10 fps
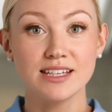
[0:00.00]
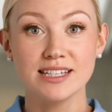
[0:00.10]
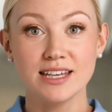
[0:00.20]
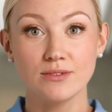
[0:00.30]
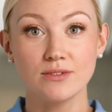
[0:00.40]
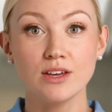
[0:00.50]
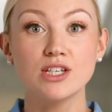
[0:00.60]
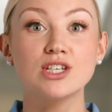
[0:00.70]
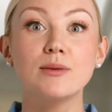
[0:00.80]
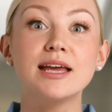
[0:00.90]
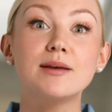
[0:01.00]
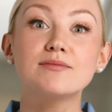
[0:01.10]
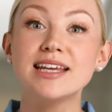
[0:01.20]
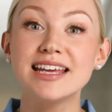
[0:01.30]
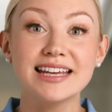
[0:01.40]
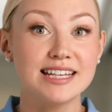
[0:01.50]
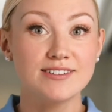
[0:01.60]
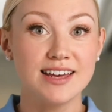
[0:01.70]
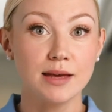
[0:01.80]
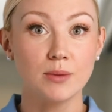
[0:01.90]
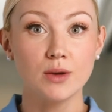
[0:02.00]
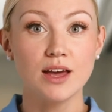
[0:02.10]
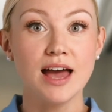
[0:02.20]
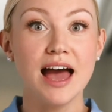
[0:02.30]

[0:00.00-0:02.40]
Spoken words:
skiff shall be immediately available